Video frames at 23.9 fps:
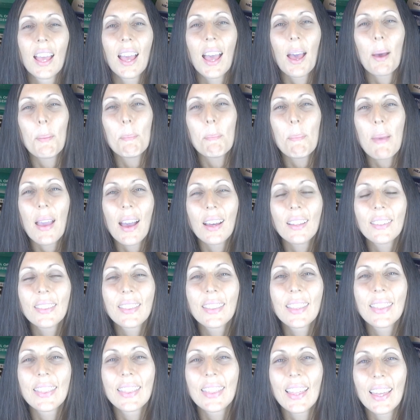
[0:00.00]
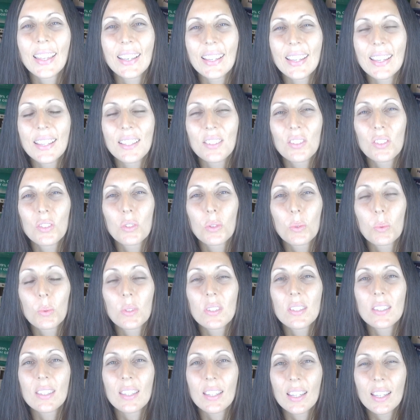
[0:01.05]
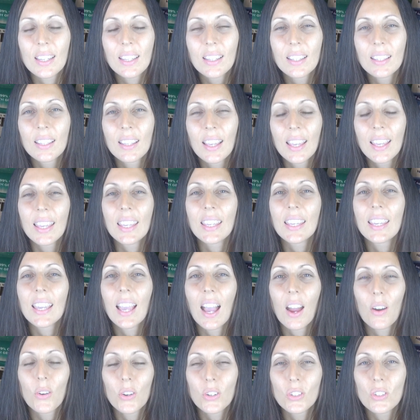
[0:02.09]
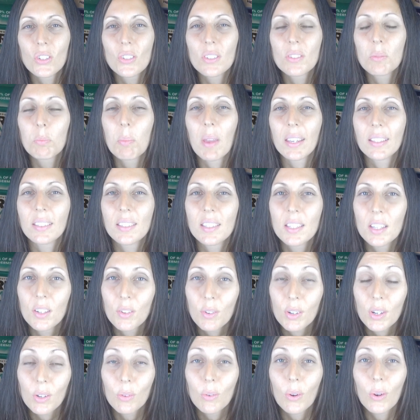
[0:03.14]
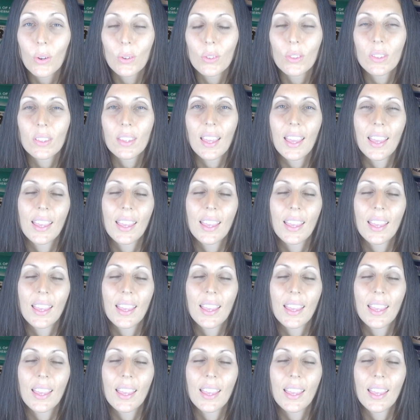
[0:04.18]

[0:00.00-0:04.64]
A mouth that is too acidic encourages bacteria growth,